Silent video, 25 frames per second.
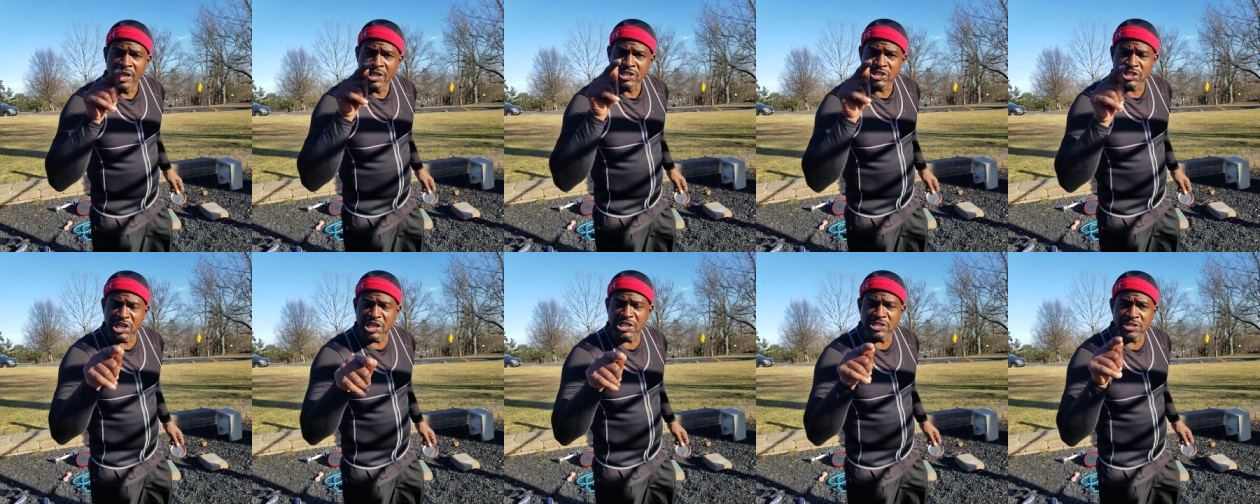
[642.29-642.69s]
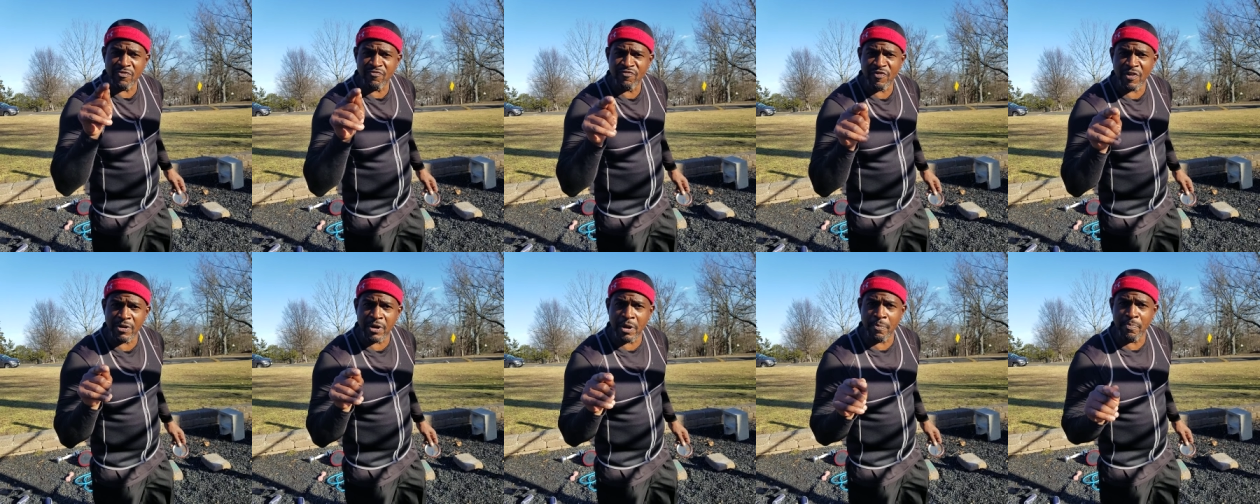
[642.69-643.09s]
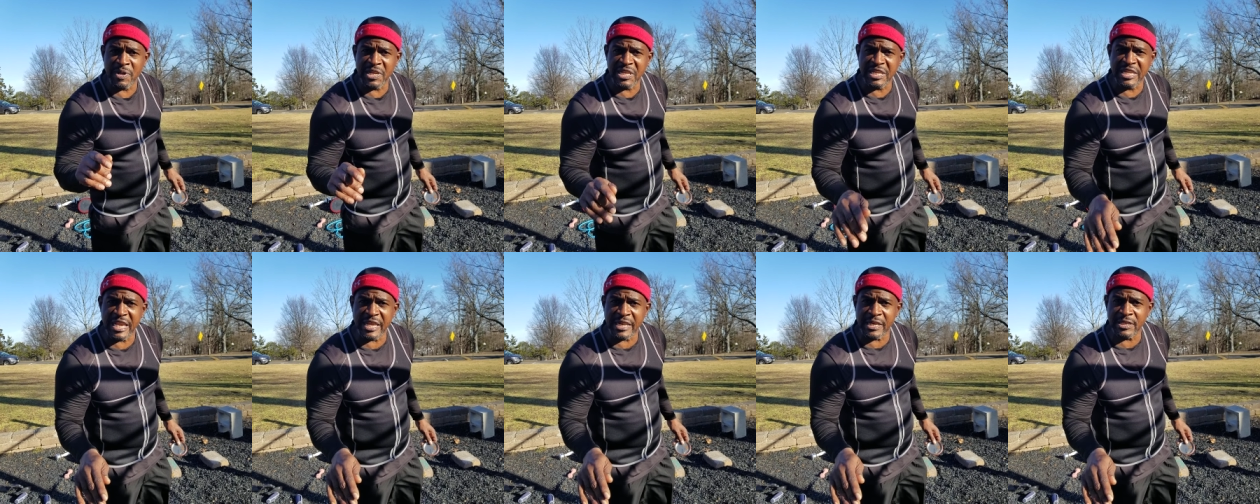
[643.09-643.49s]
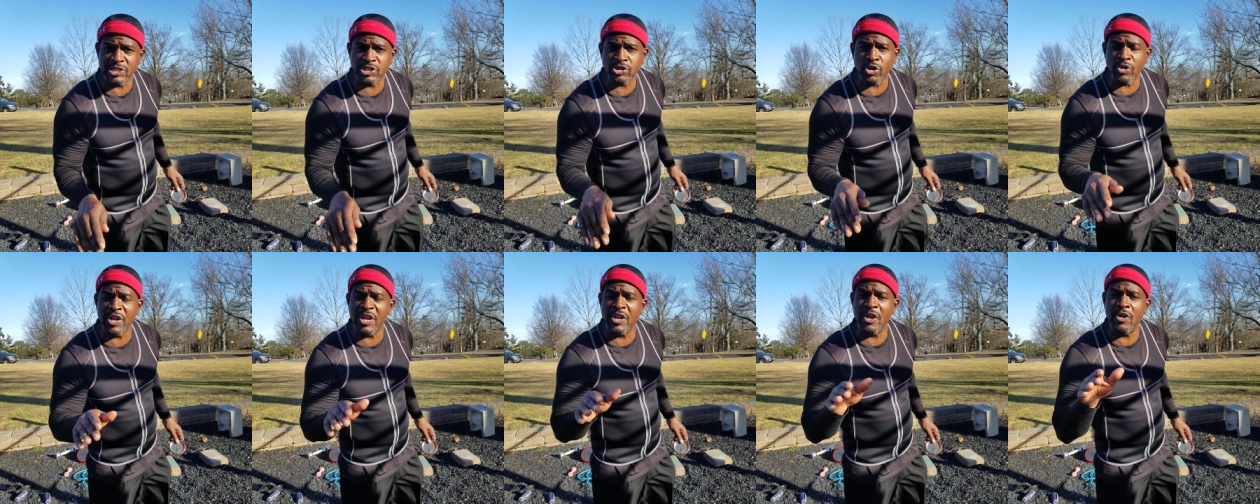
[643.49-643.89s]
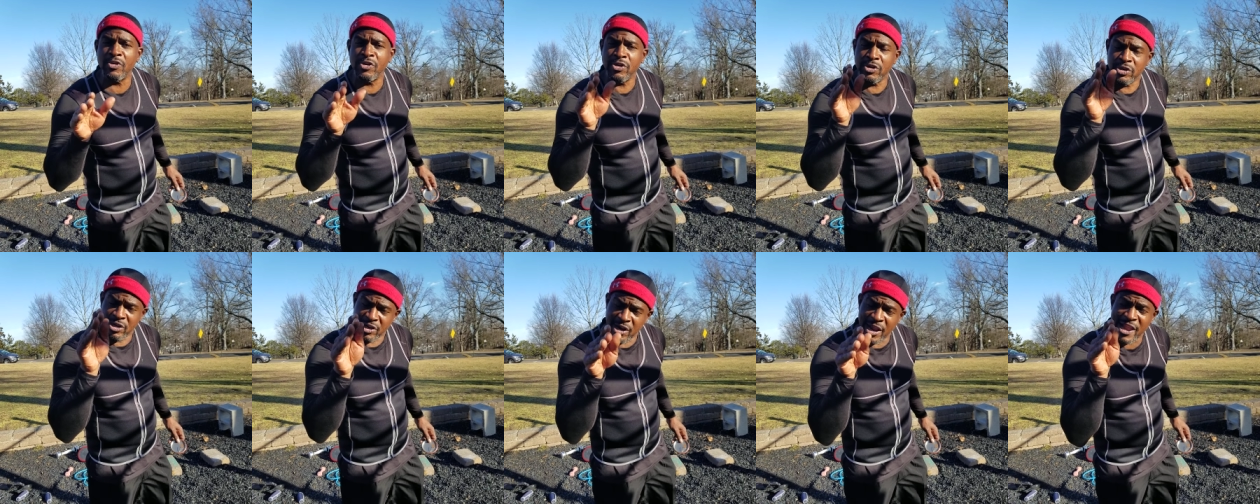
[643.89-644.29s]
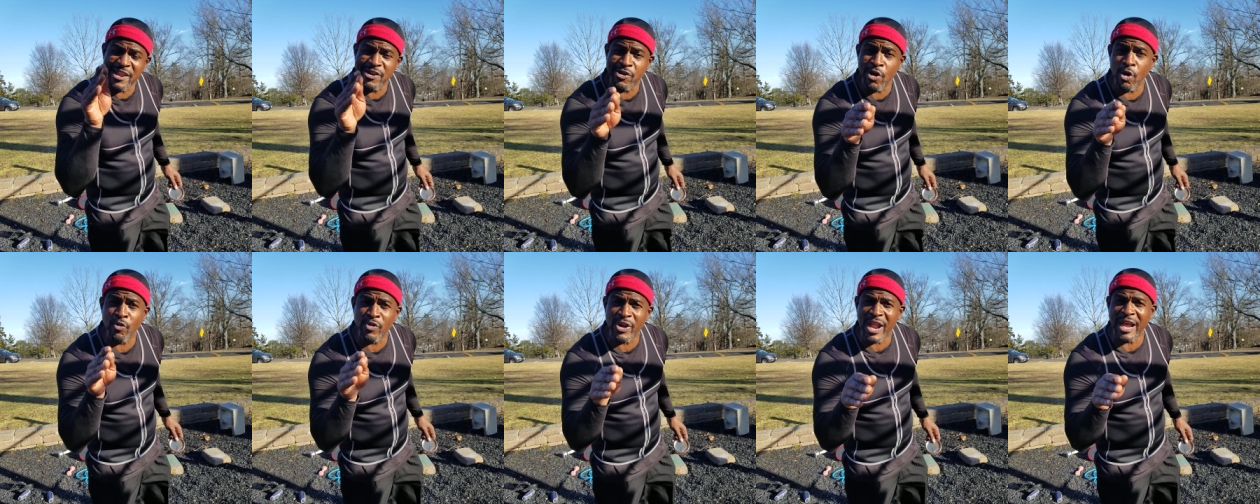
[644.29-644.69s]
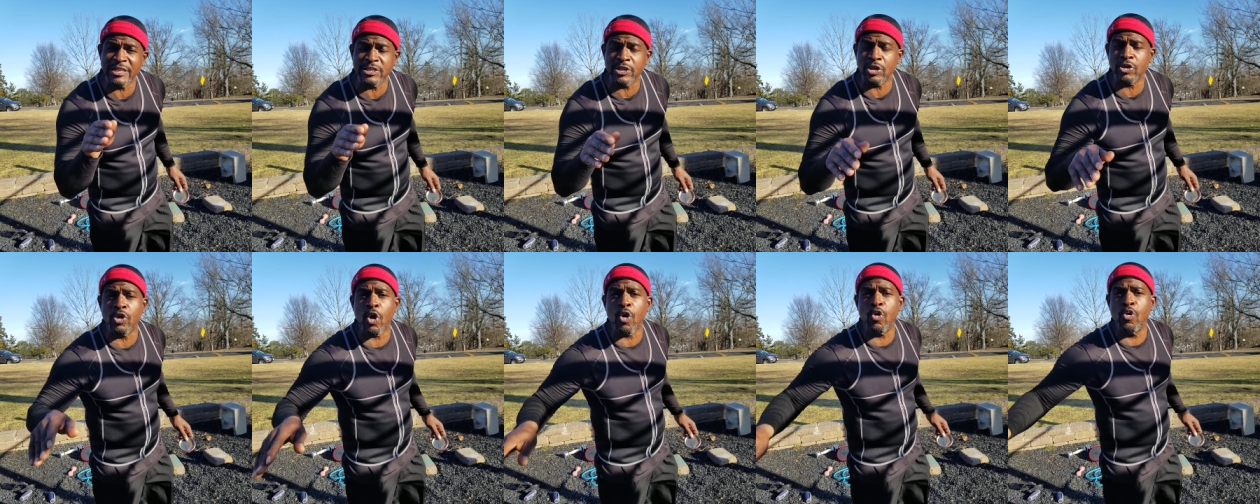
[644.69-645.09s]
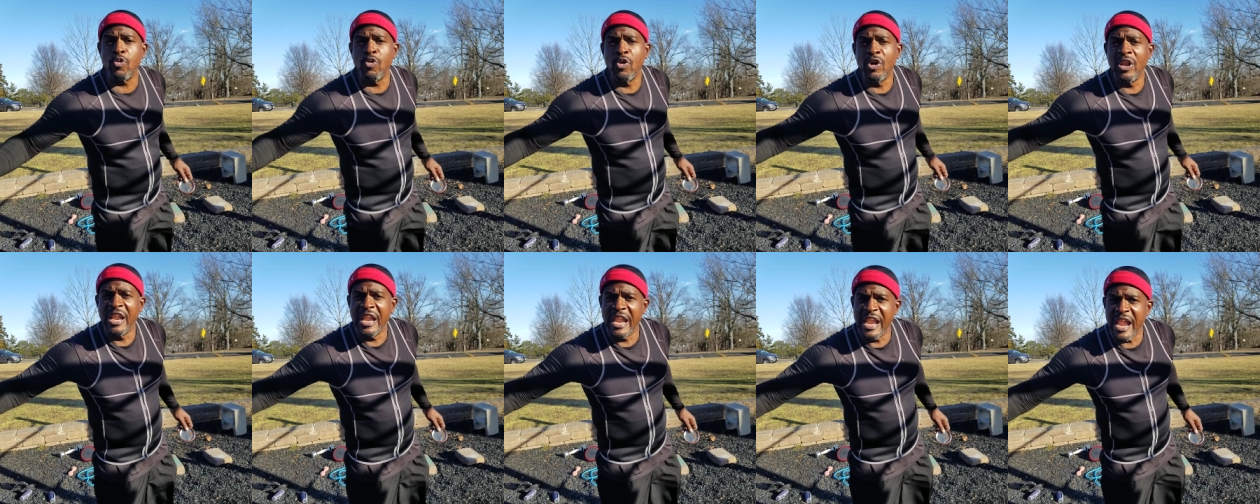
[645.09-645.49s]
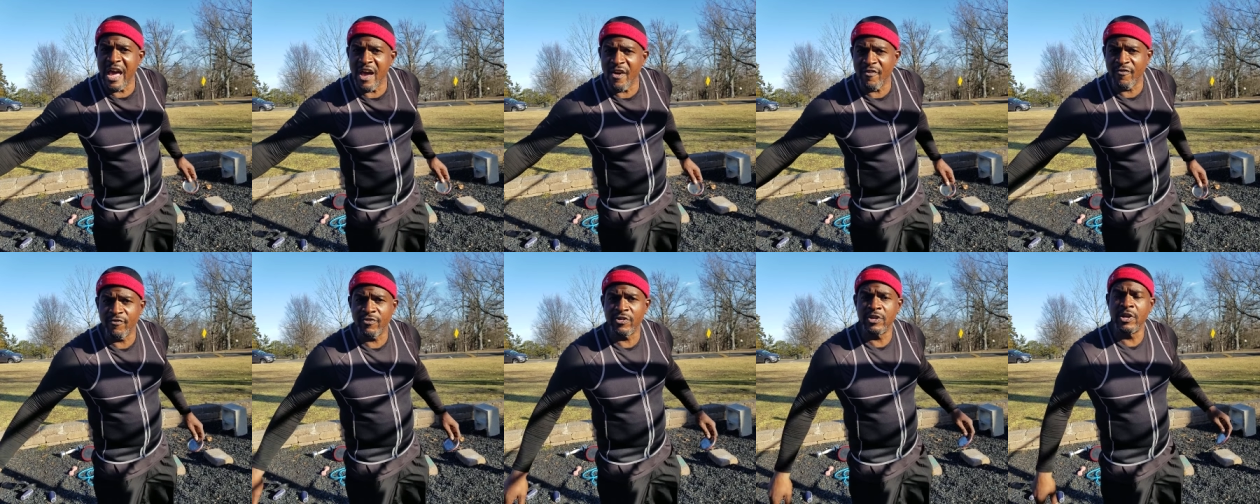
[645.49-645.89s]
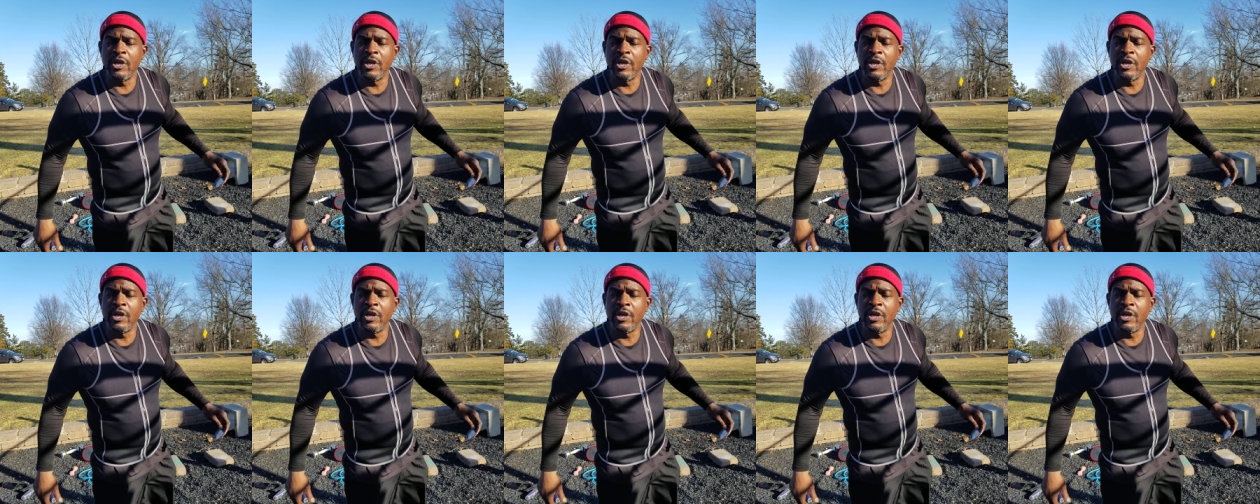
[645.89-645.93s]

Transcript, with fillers: Teach them from the beginning so they, don't, they know not to go left.